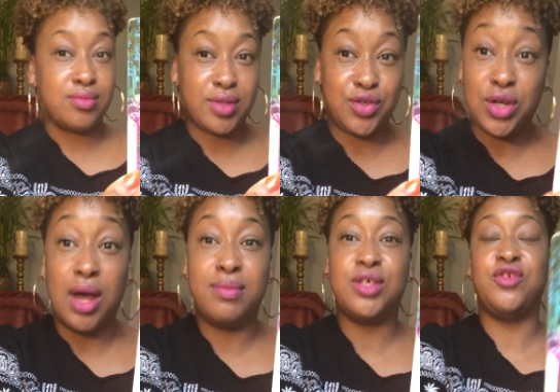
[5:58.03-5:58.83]
the
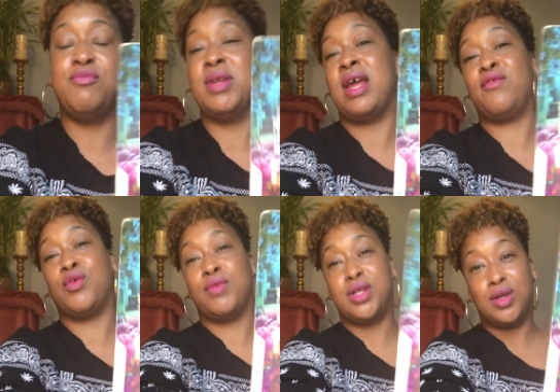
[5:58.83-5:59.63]
job that you've been at
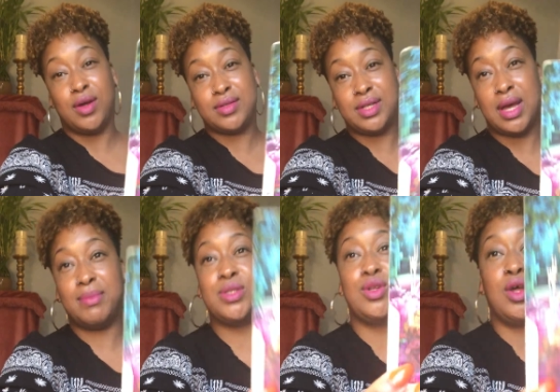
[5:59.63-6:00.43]
for a really long time. It's